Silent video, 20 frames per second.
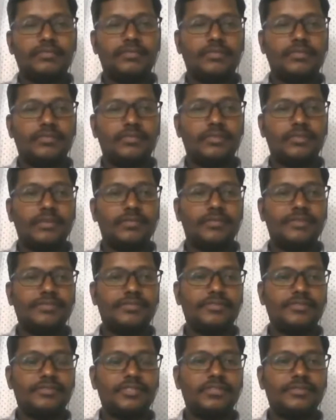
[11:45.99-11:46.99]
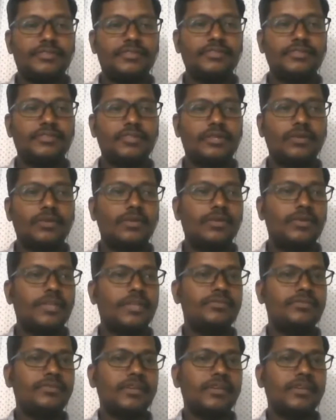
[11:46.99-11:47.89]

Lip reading: or events or situations are going,